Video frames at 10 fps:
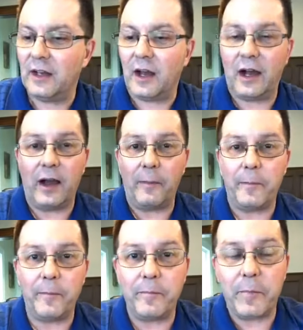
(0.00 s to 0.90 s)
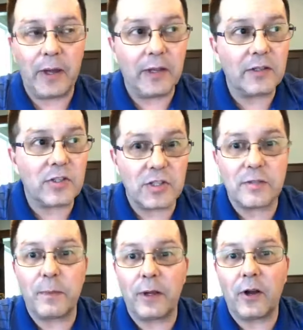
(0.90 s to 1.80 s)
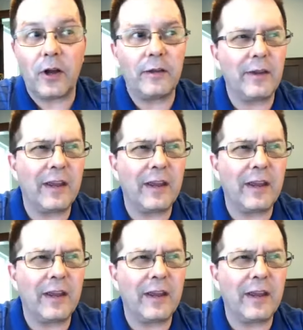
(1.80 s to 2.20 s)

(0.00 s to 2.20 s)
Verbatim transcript: But she's been on.